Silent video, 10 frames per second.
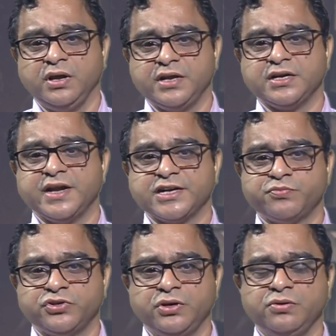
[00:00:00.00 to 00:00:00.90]
In the next
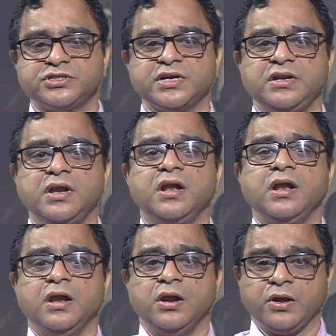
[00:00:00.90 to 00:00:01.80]
module, we shall
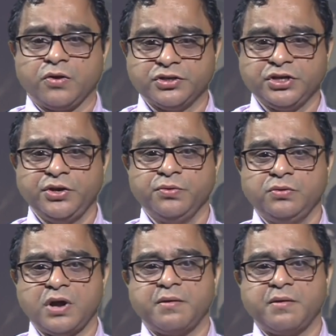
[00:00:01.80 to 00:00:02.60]
continue